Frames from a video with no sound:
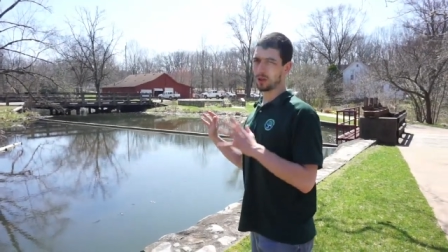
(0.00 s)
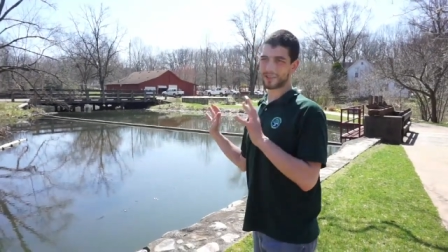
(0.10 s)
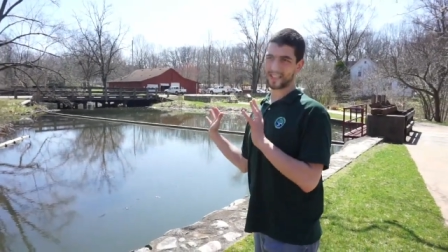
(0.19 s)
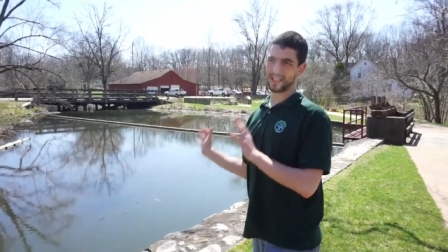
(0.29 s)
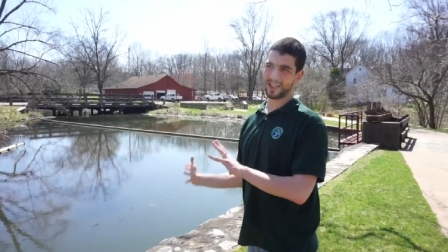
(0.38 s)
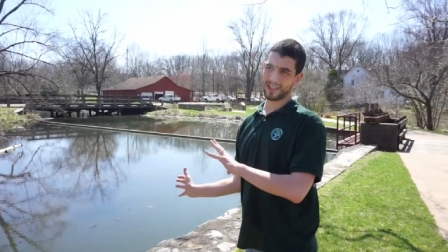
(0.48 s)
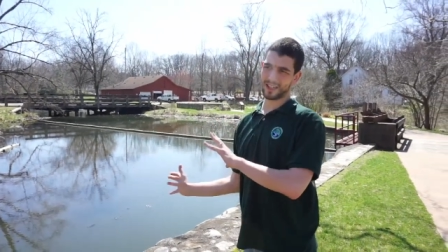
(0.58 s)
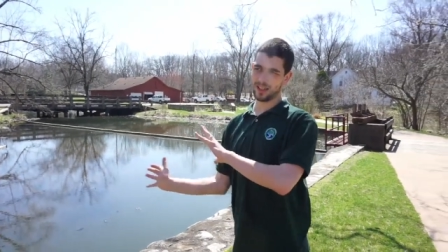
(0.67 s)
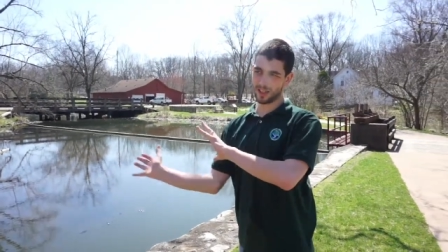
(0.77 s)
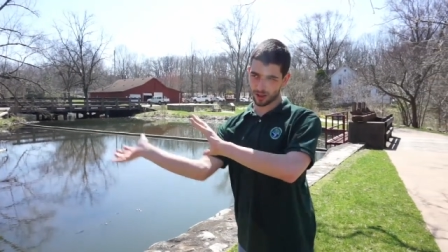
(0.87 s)
once it
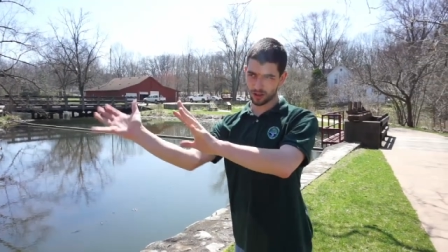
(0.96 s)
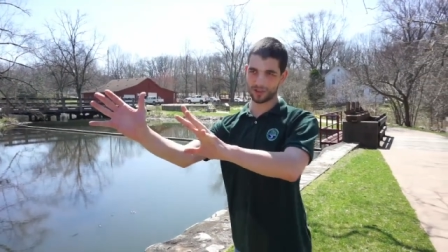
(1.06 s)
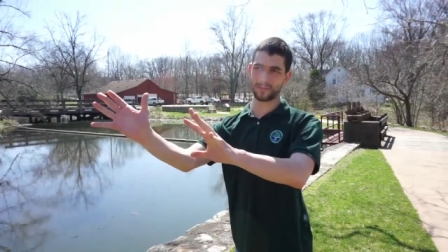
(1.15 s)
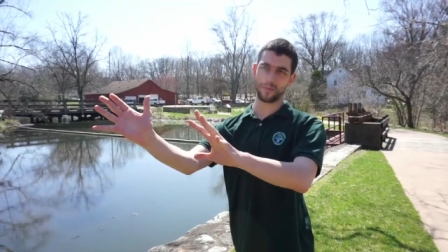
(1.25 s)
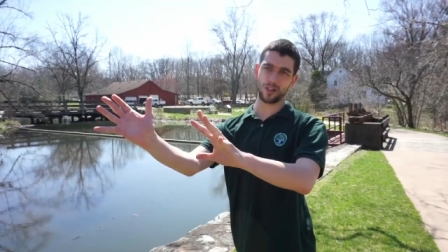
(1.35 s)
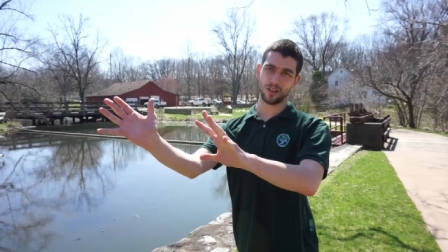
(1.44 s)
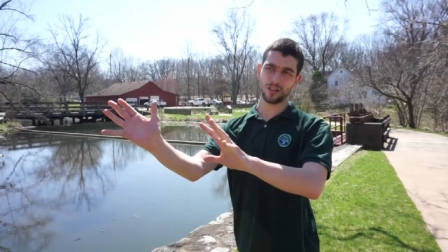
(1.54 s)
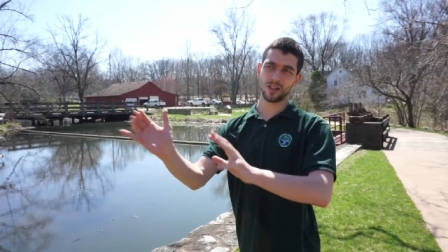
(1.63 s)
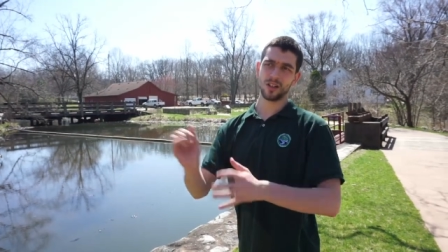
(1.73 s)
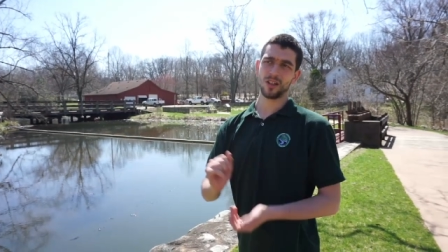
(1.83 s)
enters the mill,
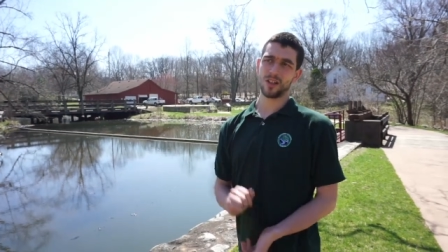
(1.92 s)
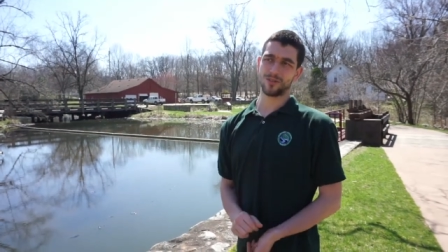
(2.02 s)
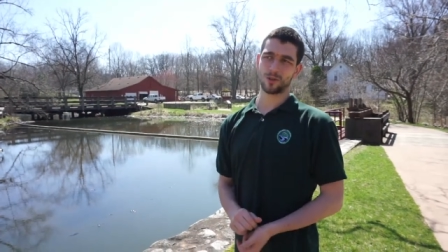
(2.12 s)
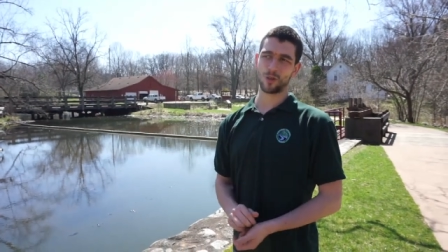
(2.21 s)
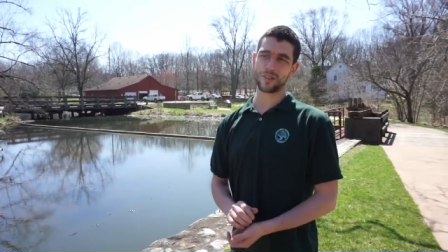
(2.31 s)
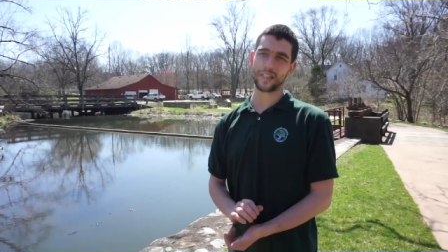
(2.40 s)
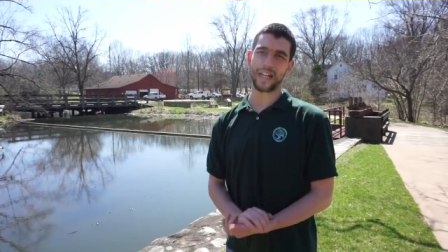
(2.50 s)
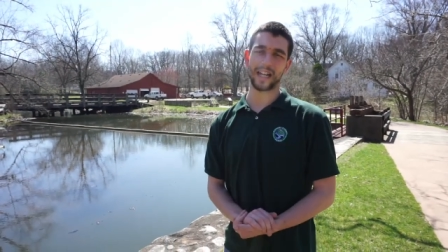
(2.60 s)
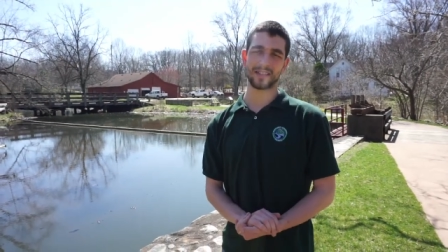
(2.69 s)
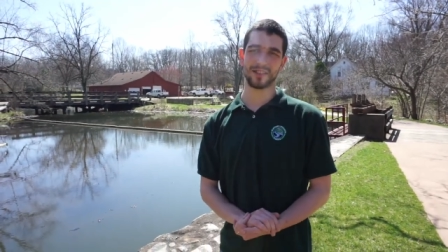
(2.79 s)
of course it
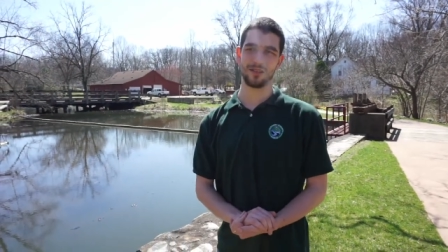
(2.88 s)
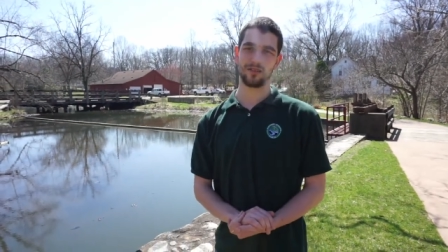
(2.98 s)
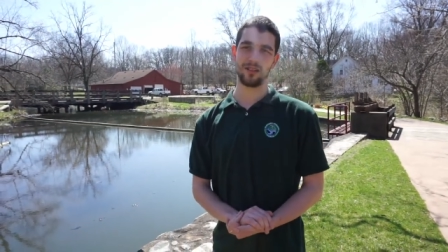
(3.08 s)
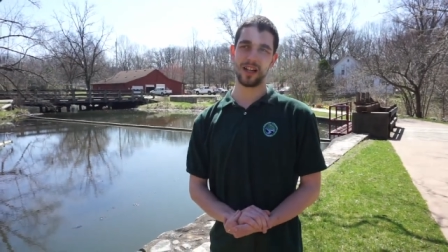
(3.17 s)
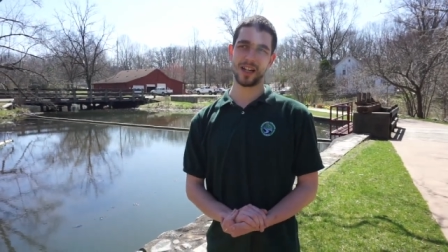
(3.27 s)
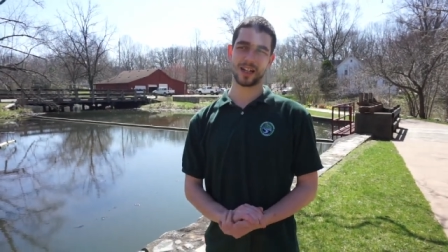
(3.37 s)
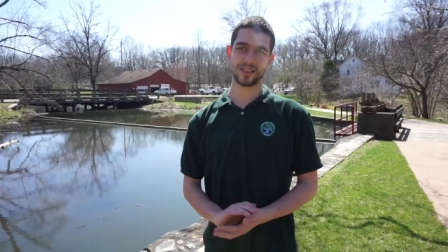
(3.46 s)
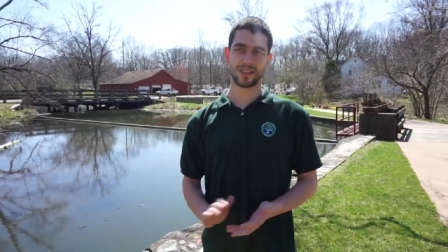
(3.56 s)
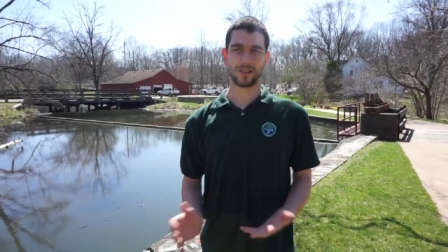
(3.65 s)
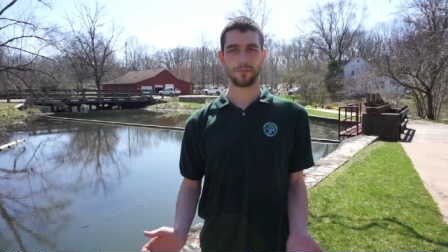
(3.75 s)
has to
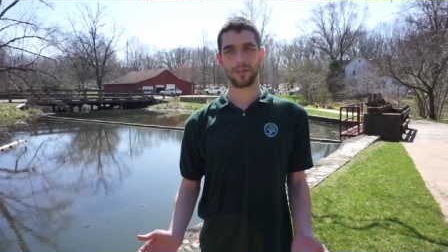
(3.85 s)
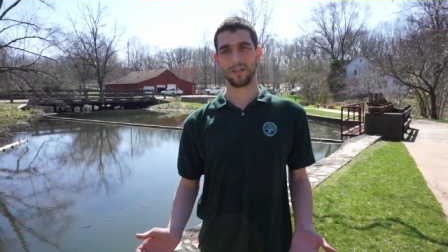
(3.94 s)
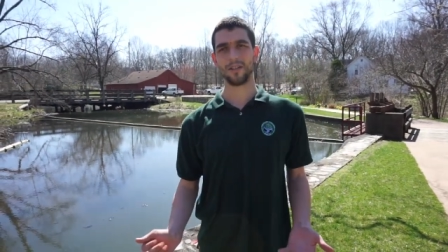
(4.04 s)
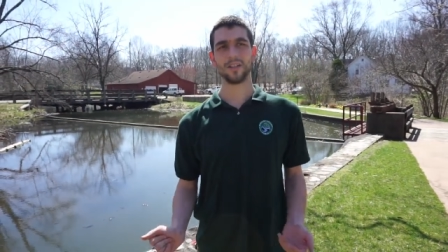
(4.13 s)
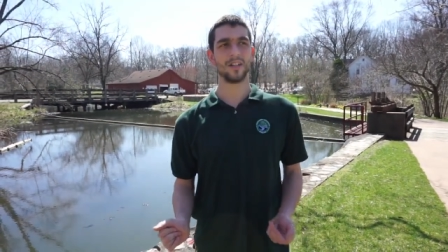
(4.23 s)
exit the mill.